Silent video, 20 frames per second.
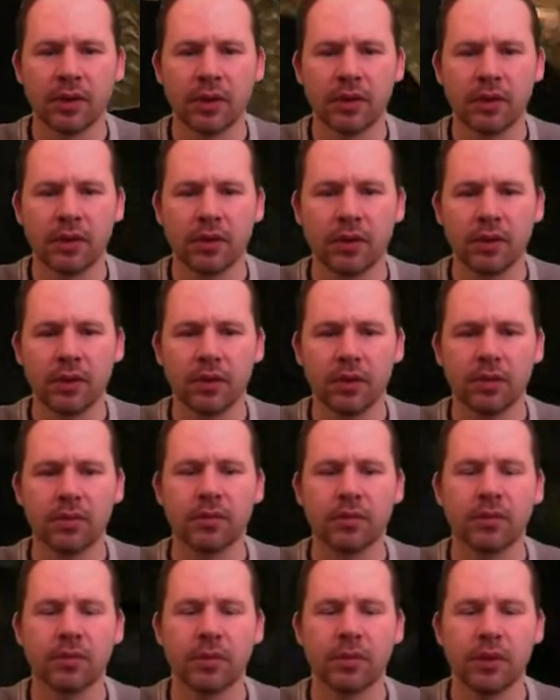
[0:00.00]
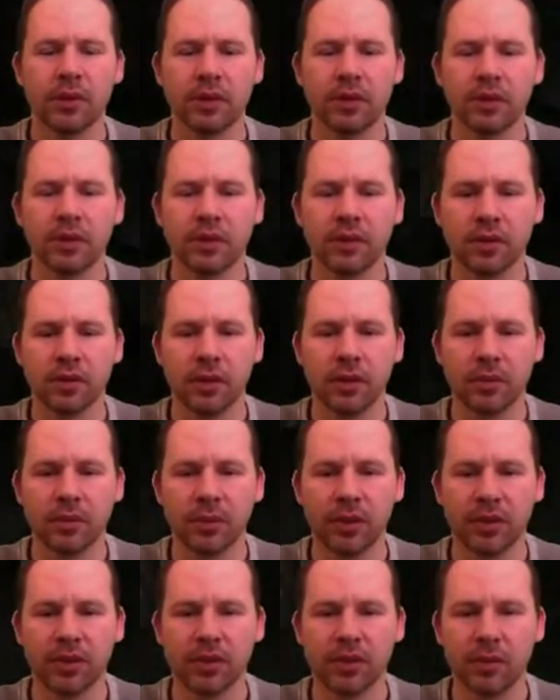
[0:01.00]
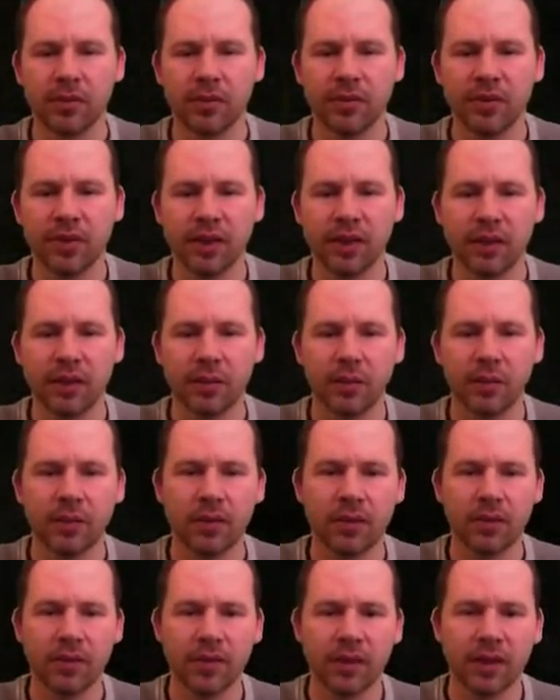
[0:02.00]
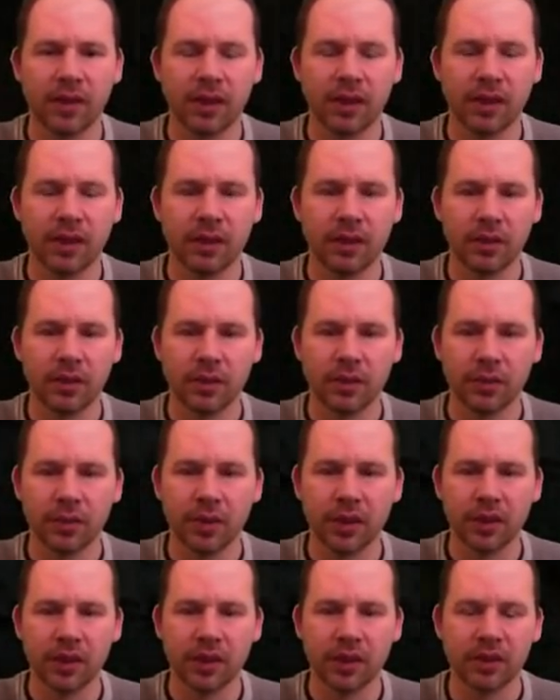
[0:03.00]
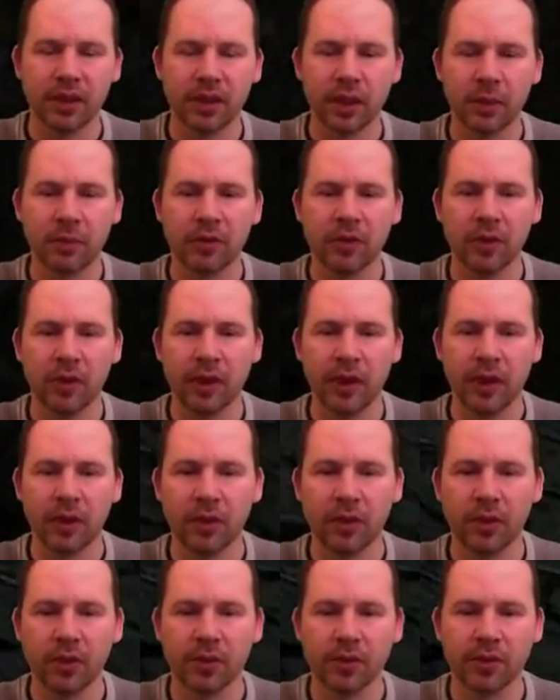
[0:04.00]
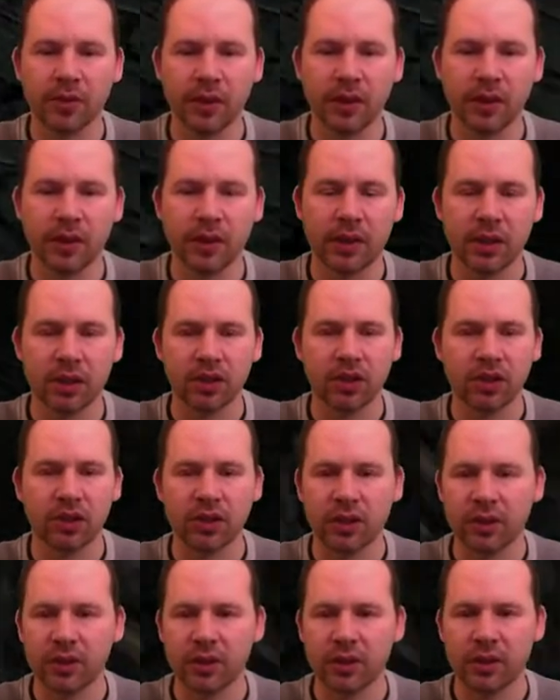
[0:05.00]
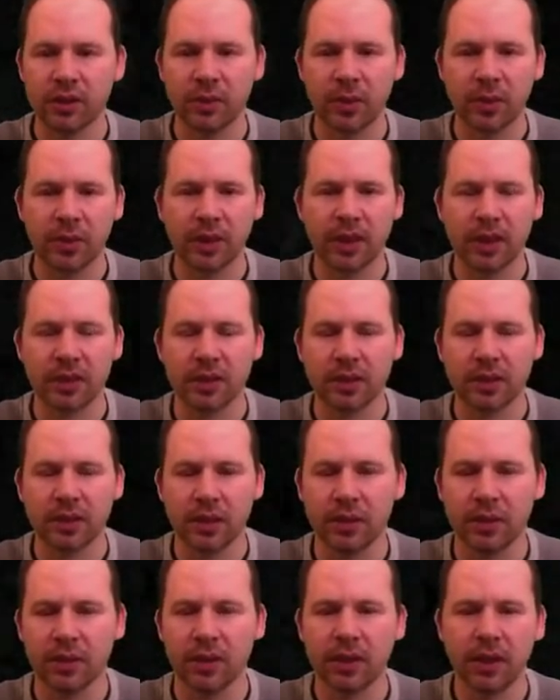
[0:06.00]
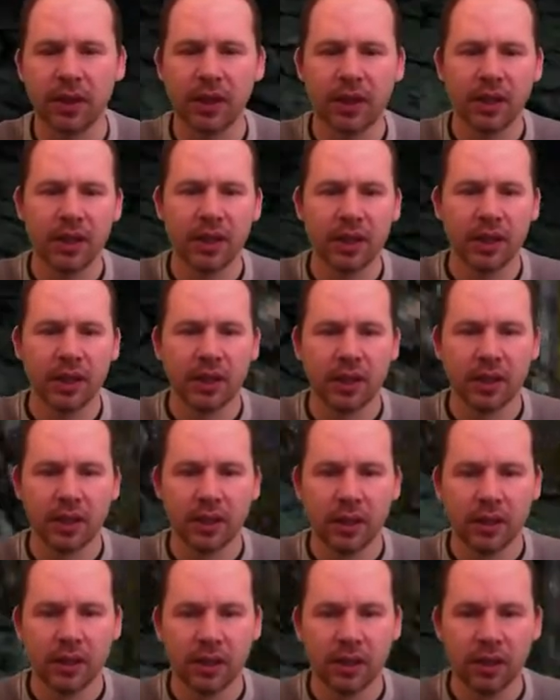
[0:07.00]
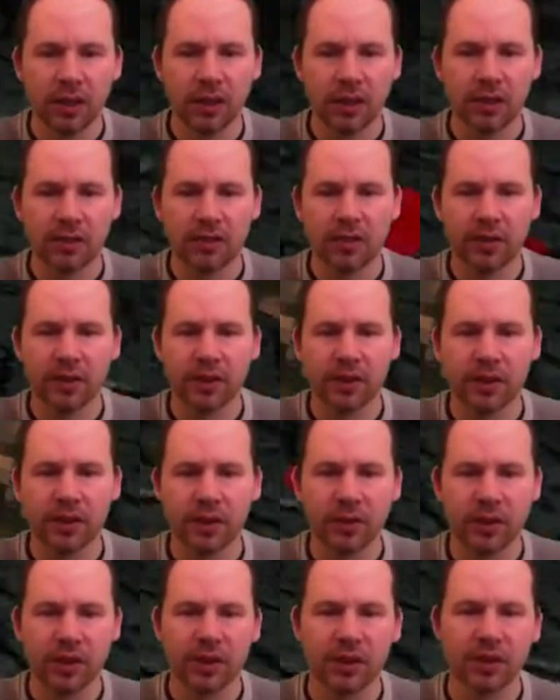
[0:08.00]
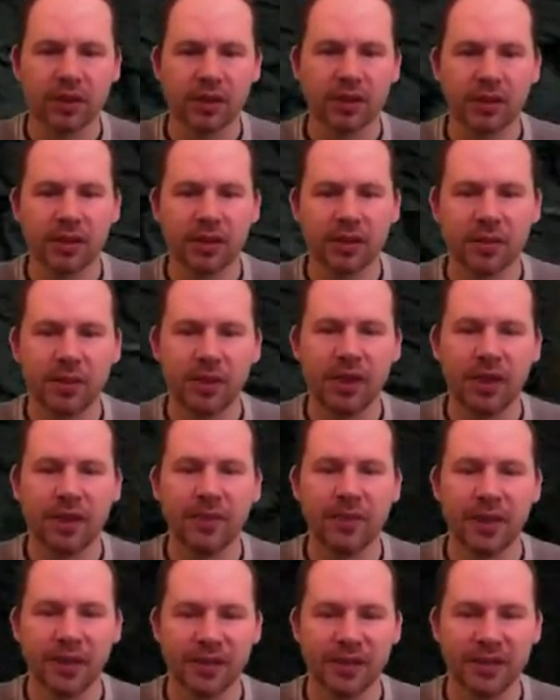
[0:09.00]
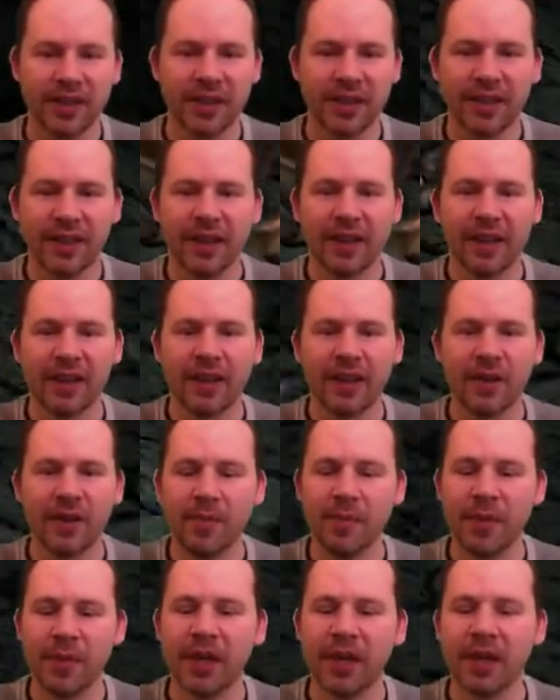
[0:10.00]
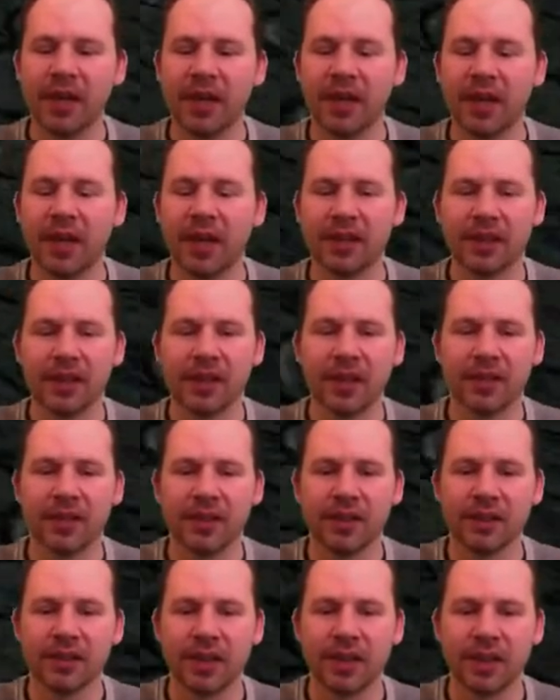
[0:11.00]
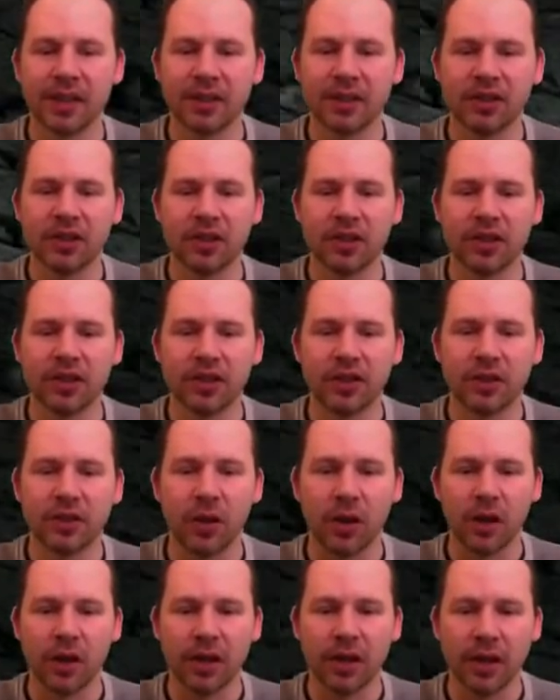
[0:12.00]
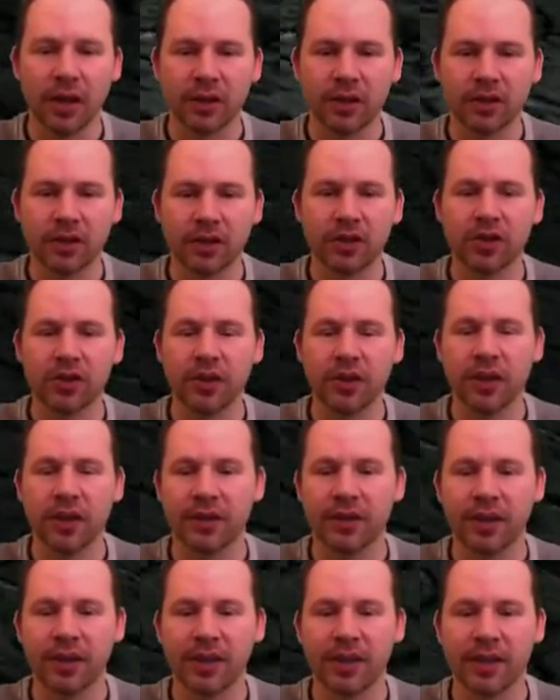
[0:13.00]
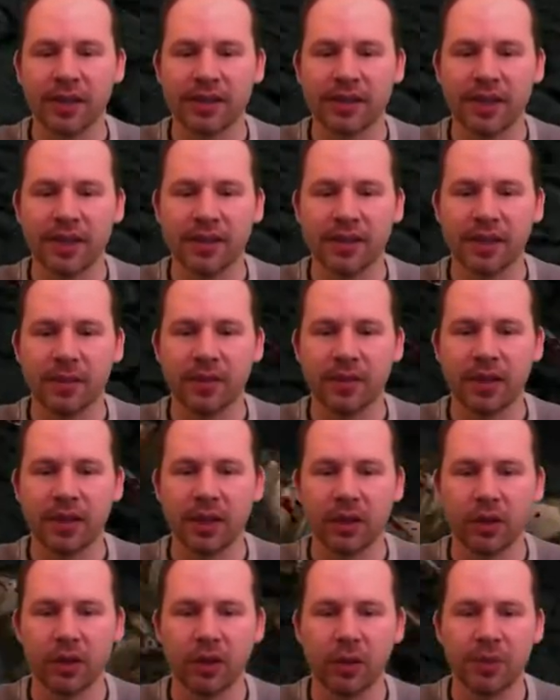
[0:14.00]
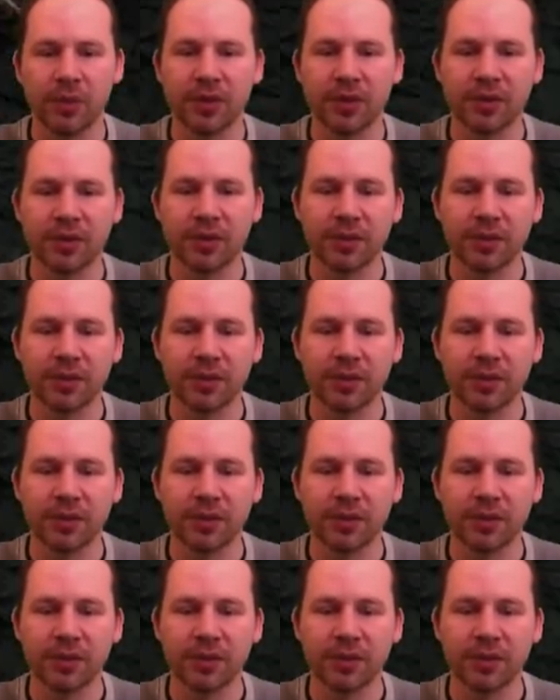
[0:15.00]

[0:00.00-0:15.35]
So this is going to be something, and we will find out, because we had these helpful arrows, right, that actually showed us where we had to go. In here, for example, now this is pretty much me as a level designer talking at you straight, right, like saying something like, oops.